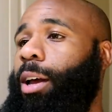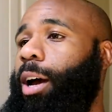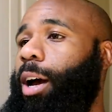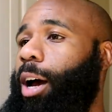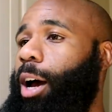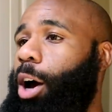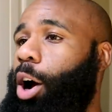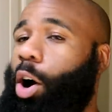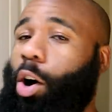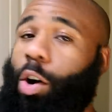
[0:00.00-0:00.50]

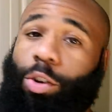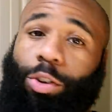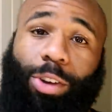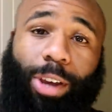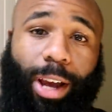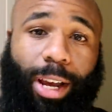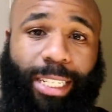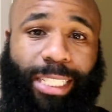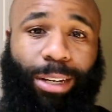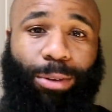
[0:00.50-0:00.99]
Uh, all you
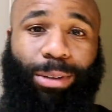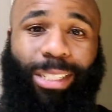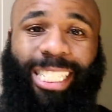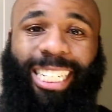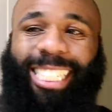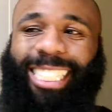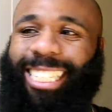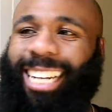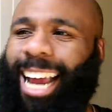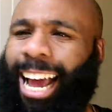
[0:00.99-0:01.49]
guys that was
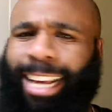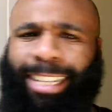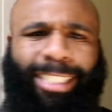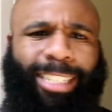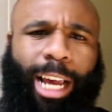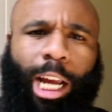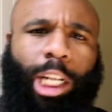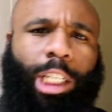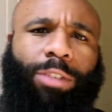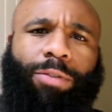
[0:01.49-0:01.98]
just not
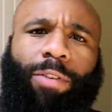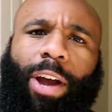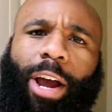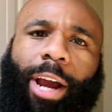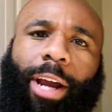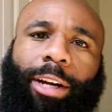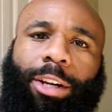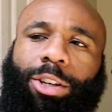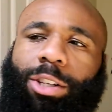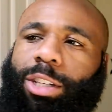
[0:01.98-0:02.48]

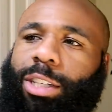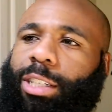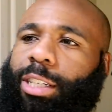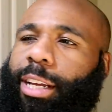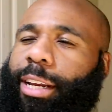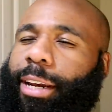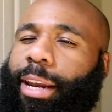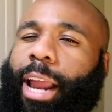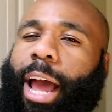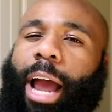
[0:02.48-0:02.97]
satisfied, you just
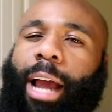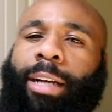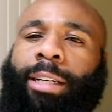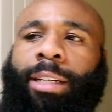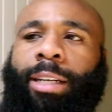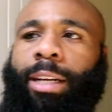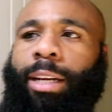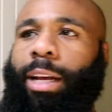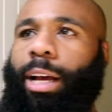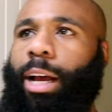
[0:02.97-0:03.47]
cannot
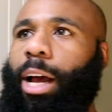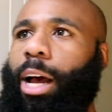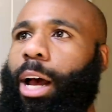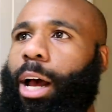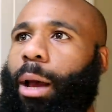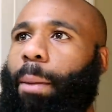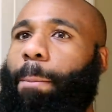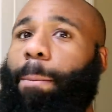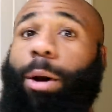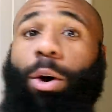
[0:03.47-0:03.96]

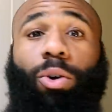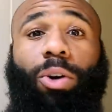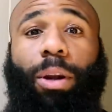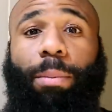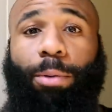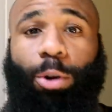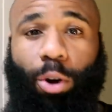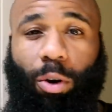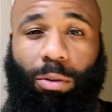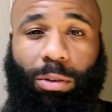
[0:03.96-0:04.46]
uh, build
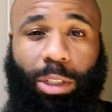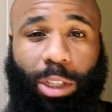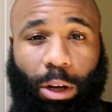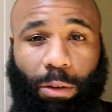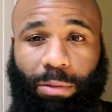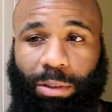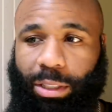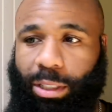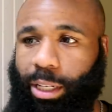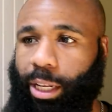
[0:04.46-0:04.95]
up your own
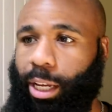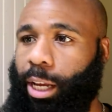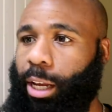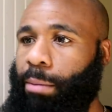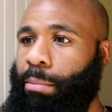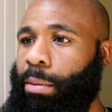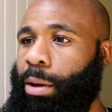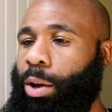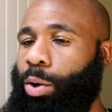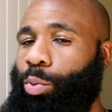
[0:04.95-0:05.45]

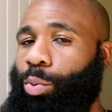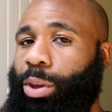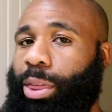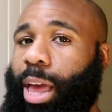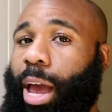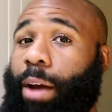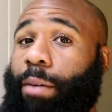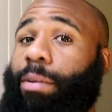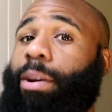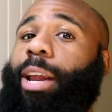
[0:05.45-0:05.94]
self-esteem with
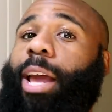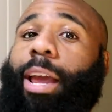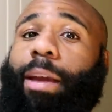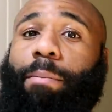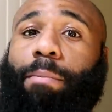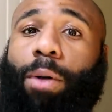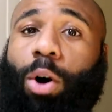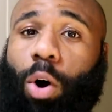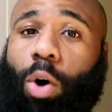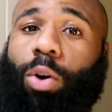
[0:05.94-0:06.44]
having
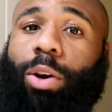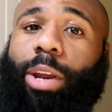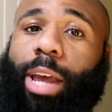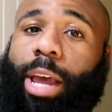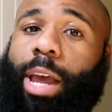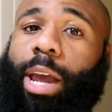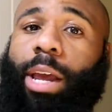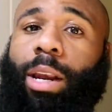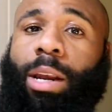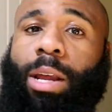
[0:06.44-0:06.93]
a bald
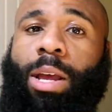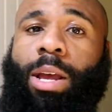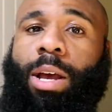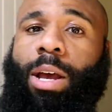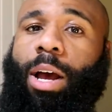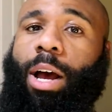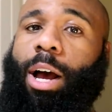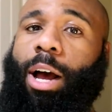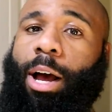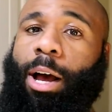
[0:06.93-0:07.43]
head.
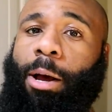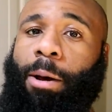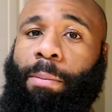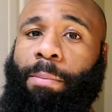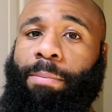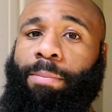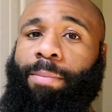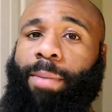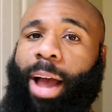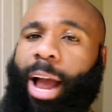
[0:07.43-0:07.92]

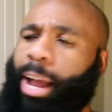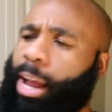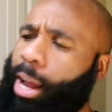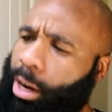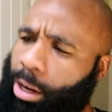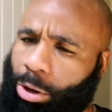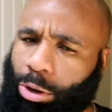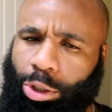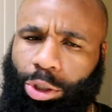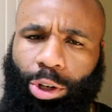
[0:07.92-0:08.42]
Um, I
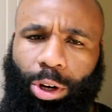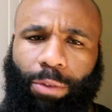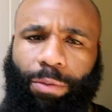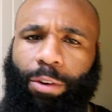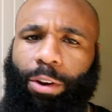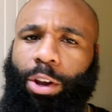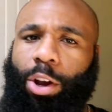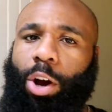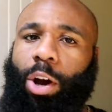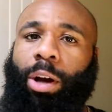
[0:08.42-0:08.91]
got a little trick
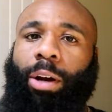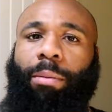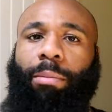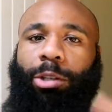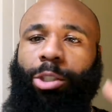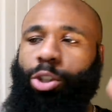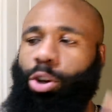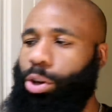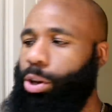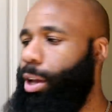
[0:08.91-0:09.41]
for y'all and I'm gonna
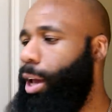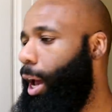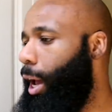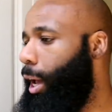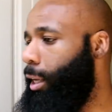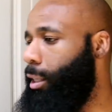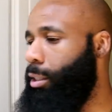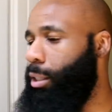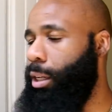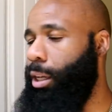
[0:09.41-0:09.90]
show you
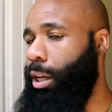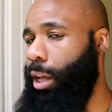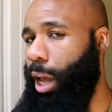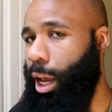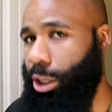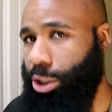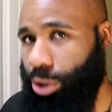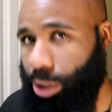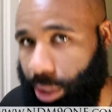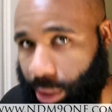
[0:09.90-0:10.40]
guys.
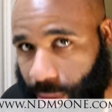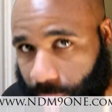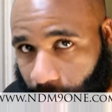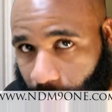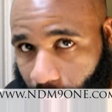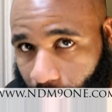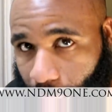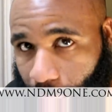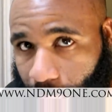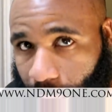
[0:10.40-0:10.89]
As you can
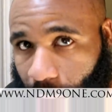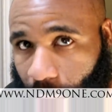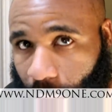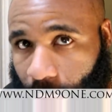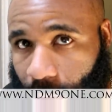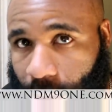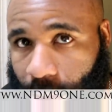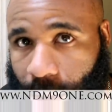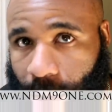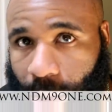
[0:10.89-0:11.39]
see up
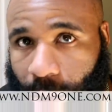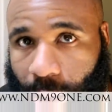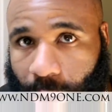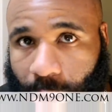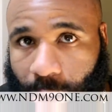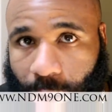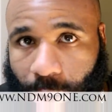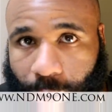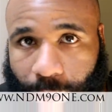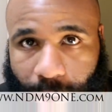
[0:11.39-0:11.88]
close,
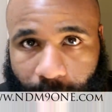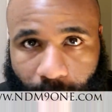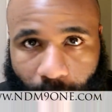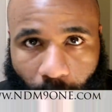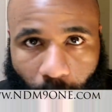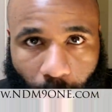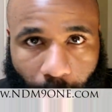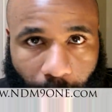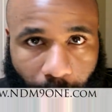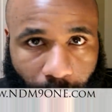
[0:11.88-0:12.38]
there is
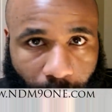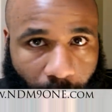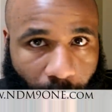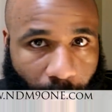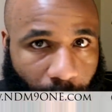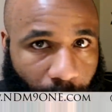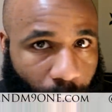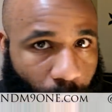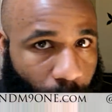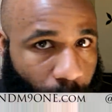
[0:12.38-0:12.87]
no
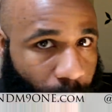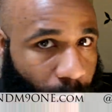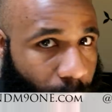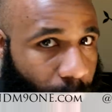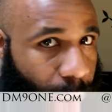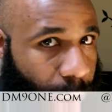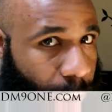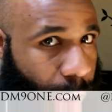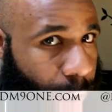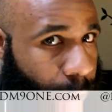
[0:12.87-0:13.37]
hairline going
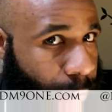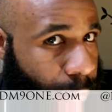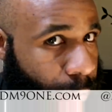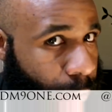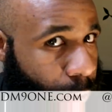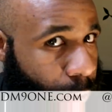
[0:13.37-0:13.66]
on here.